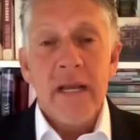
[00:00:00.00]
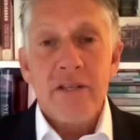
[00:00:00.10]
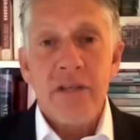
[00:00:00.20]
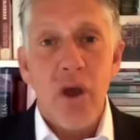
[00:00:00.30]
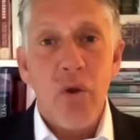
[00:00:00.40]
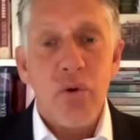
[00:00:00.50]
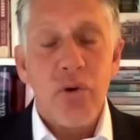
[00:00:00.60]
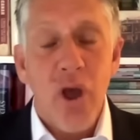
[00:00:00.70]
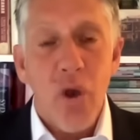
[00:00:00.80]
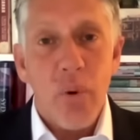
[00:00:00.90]
So,
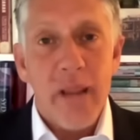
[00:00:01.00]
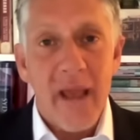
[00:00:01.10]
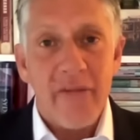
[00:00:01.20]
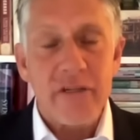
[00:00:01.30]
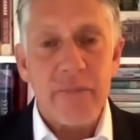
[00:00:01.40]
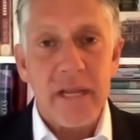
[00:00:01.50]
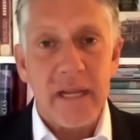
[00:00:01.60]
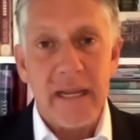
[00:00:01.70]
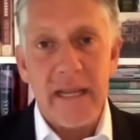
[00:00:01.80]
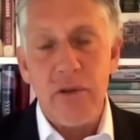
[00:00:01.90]
no, we have to be clear.